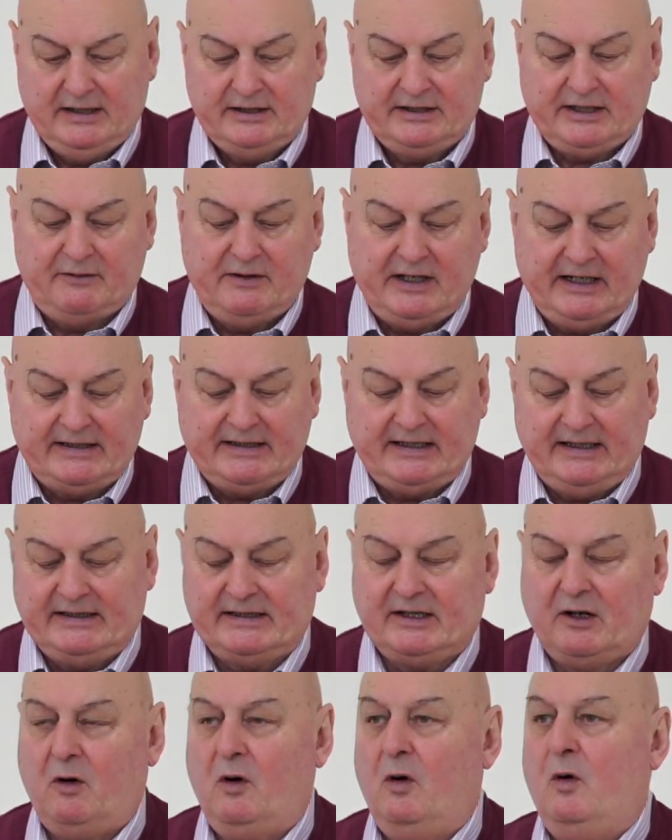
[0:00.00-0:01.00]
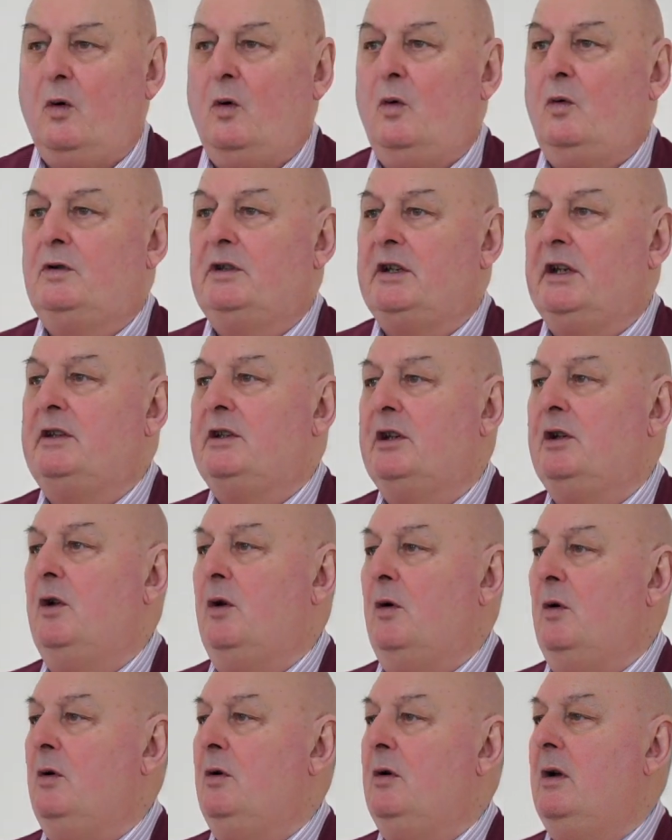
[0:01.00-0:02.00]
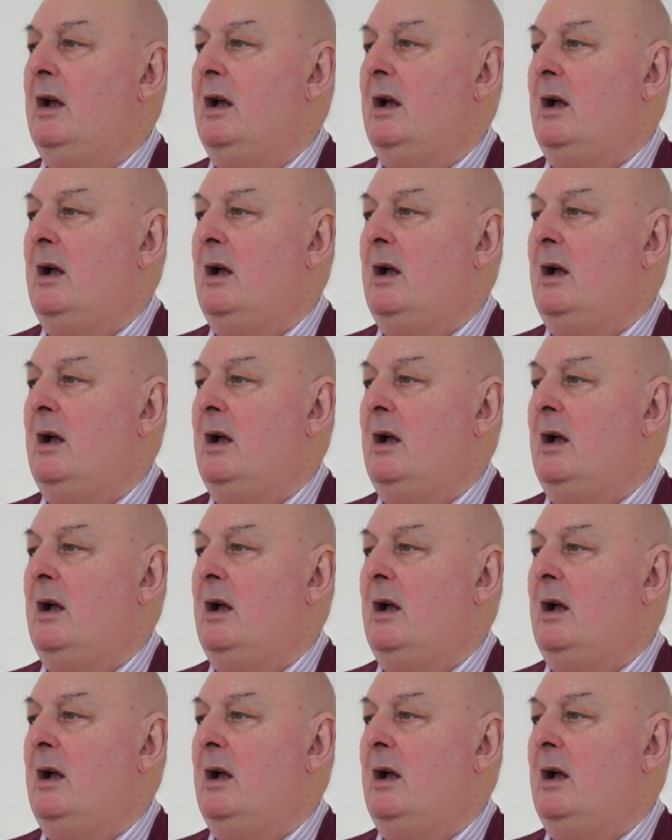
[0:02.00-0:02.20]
So this is all to do